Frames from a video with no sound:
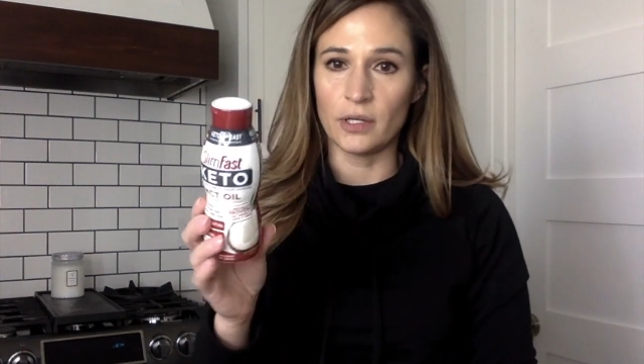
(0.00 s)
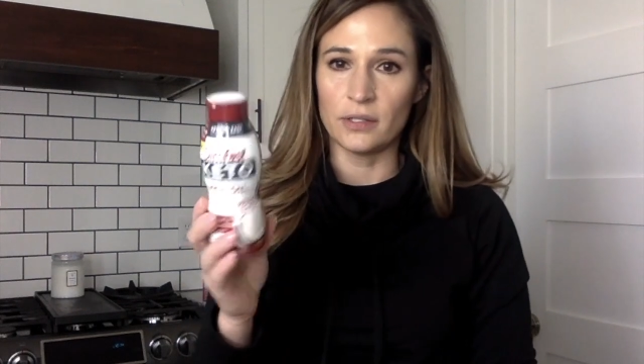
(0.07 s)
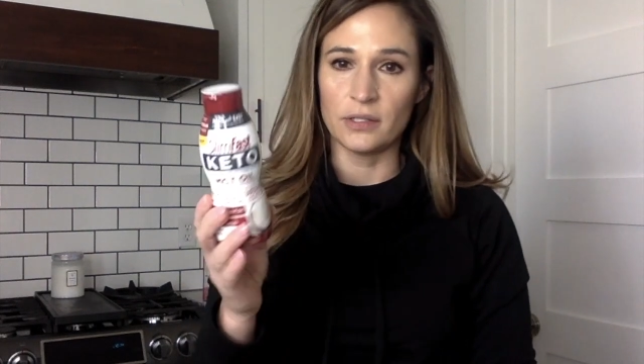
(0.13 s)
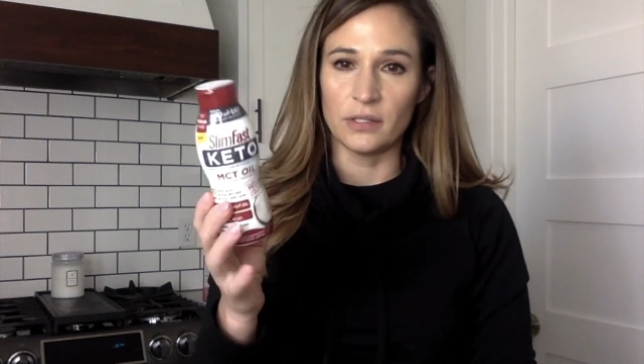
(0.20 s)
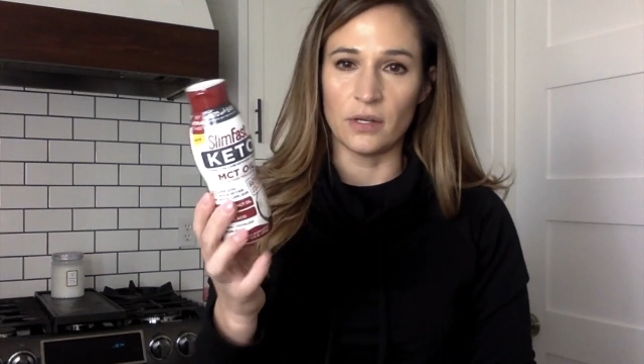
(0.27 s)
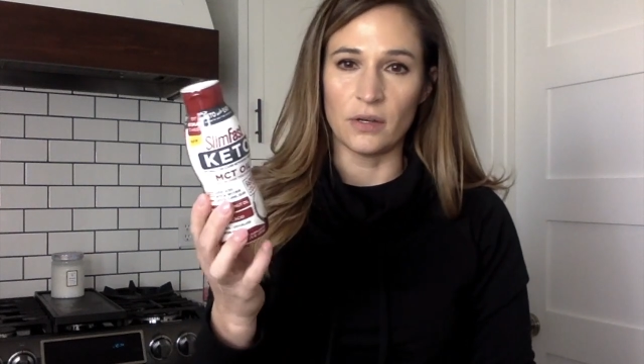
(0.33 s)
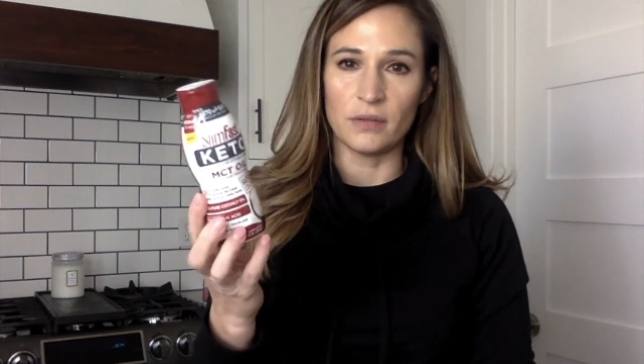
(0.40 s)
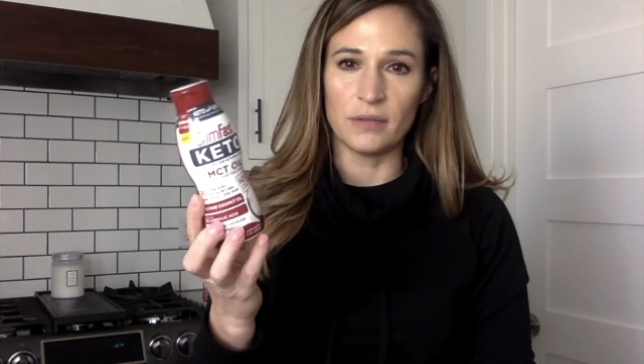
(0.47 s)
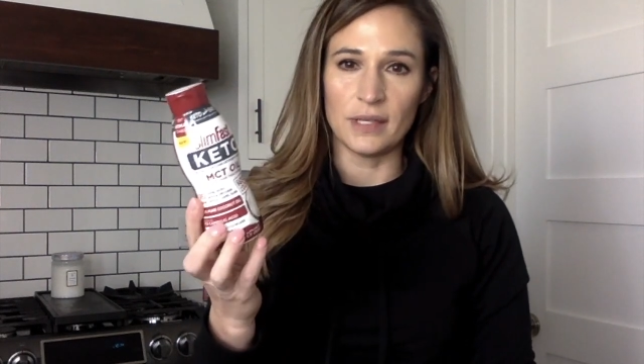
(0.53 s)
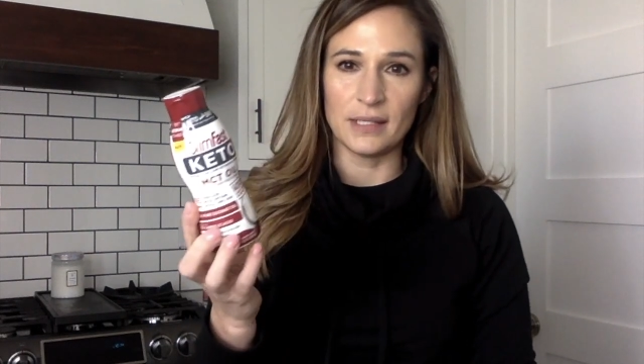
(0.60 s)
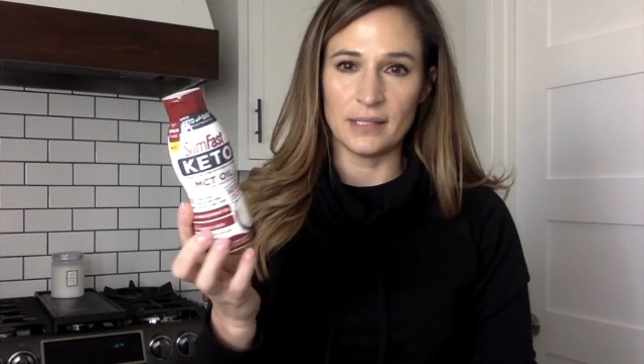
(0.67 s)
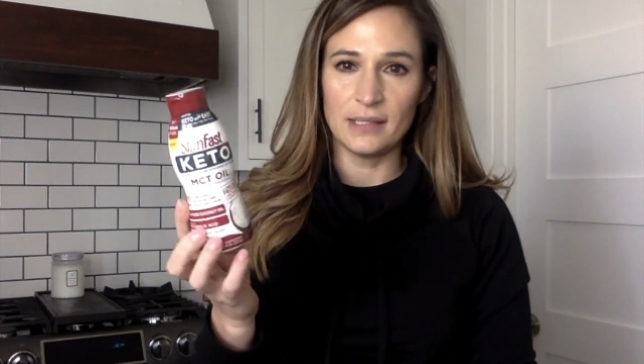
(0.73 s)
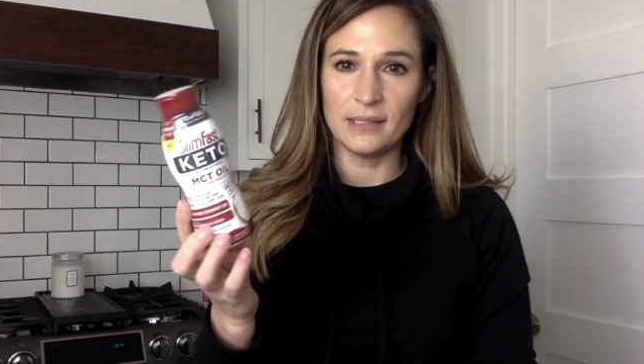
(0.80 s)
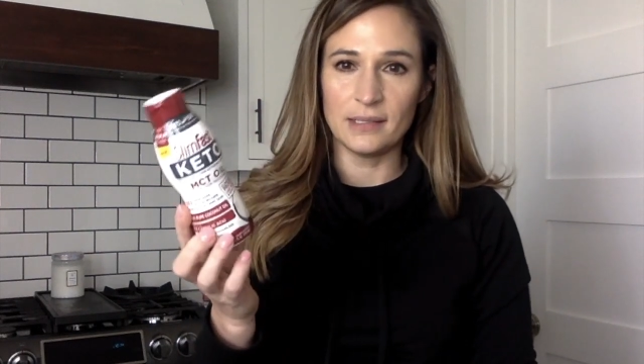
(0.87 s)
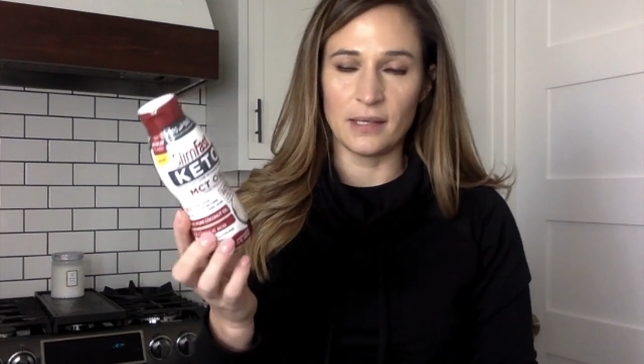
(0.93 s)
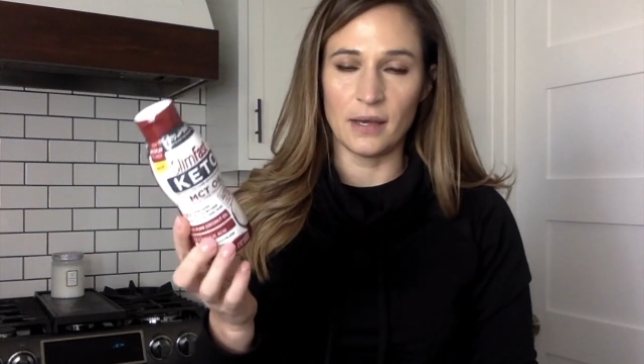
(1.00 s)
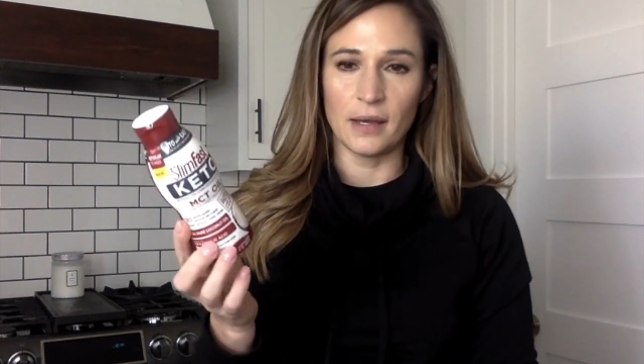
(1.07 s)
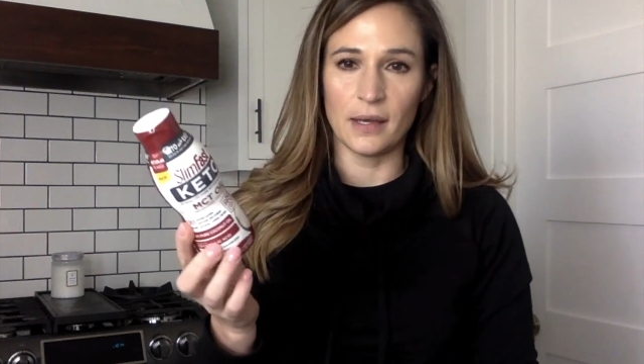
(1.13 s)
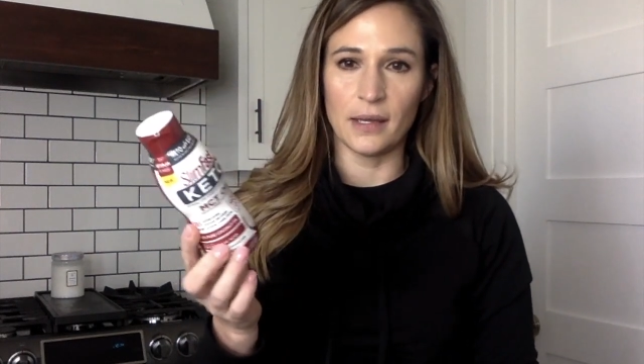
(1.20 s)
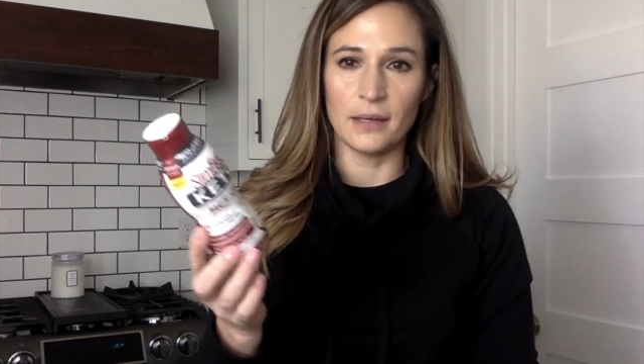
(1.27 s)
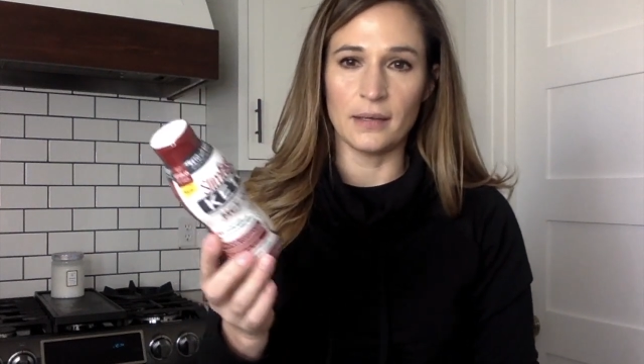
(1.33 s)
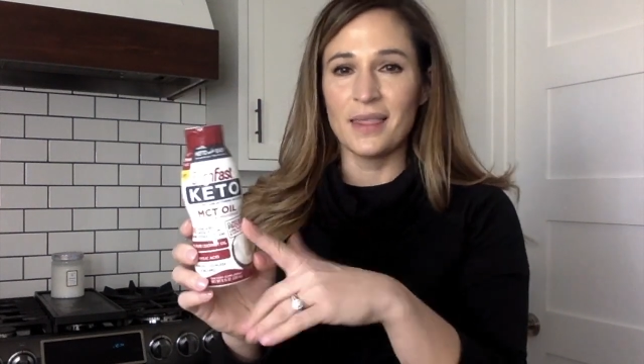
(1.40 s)
So this is
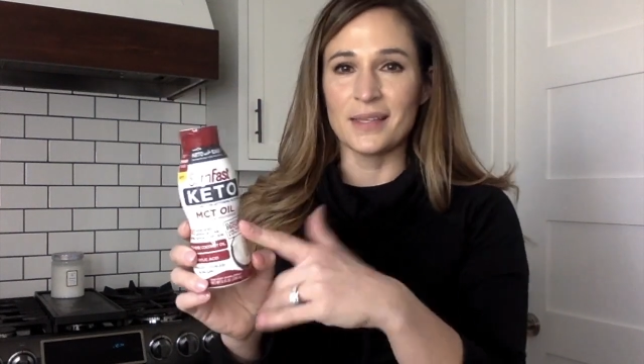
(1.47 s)
good.